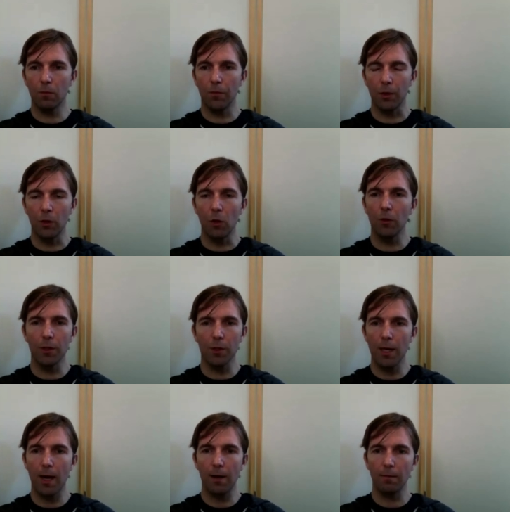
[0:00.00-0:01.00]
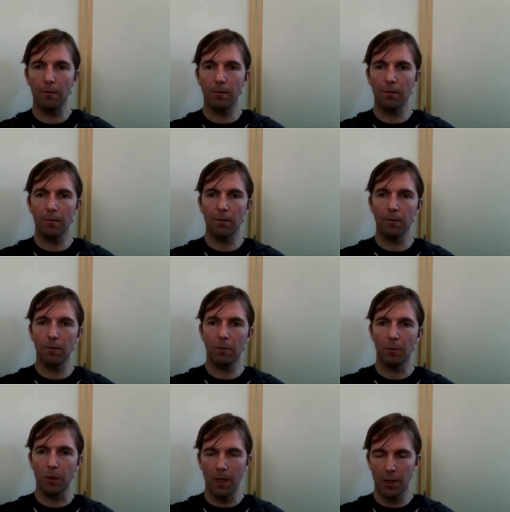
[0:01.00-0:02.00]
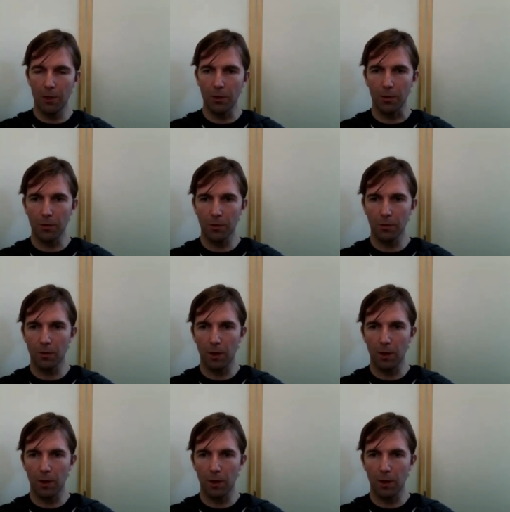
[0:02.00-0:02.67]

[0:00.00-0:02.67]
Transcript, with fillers: the goal is not publications.